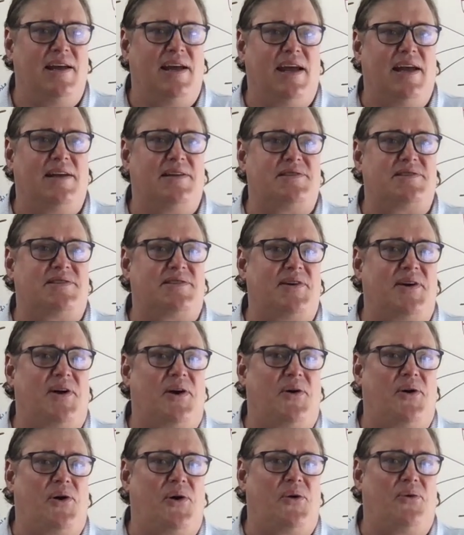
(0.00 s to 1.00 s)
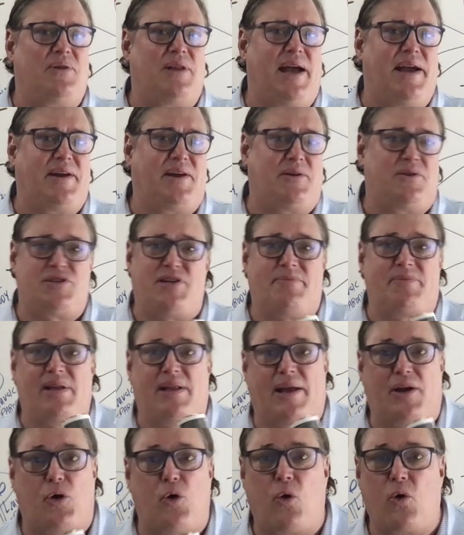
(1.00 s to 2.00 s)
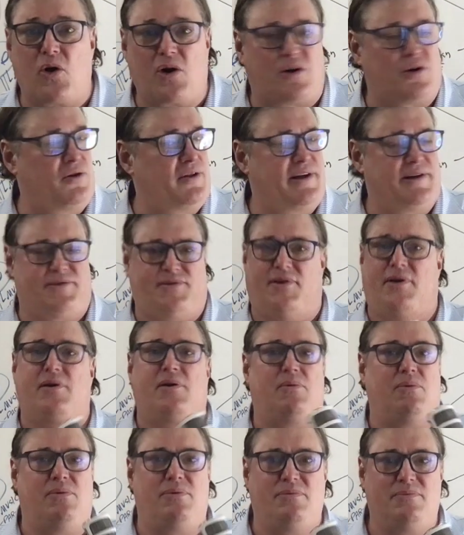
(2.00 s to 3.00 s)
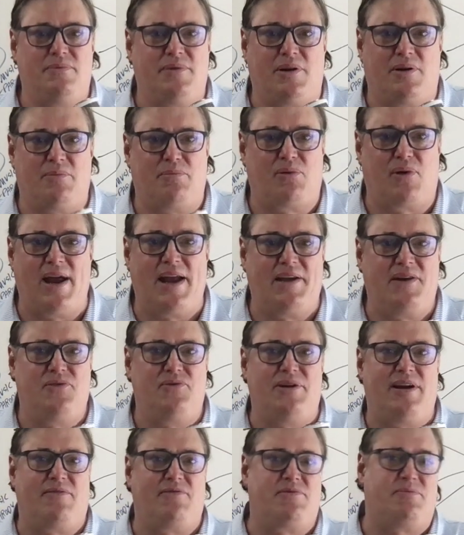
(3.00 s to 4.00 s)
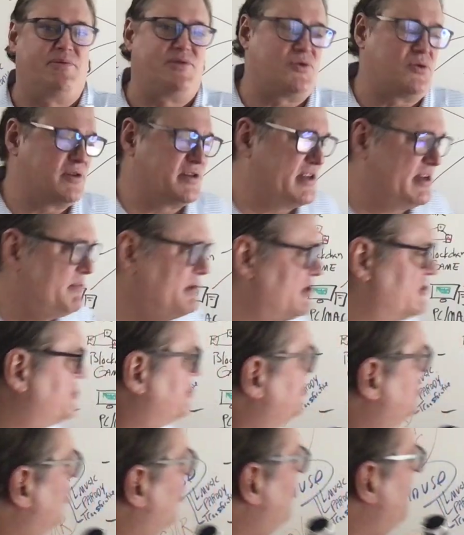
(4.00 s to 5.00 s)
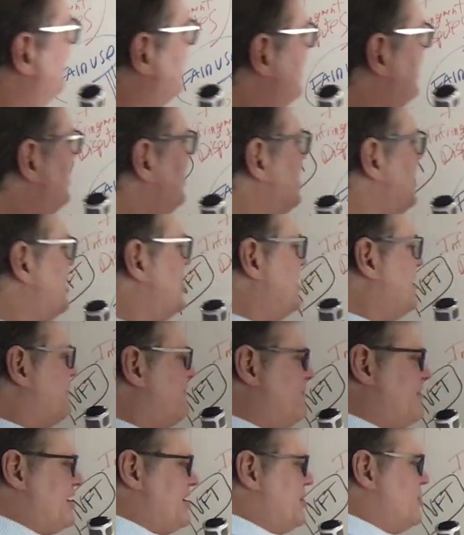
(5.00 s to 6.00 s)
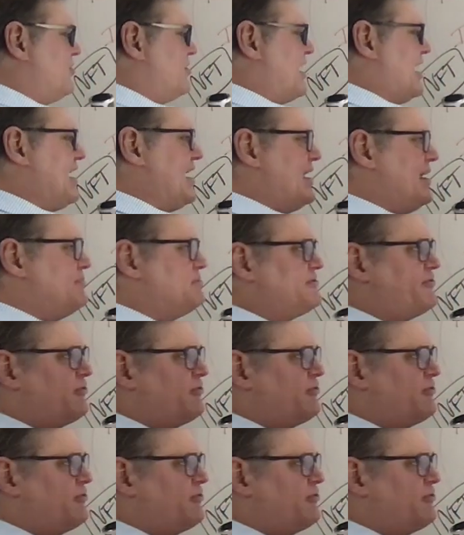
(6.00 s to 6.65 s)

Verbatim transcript: And so, like something like Coracle, that's like you know brand new, never sourcing. There's so many video games,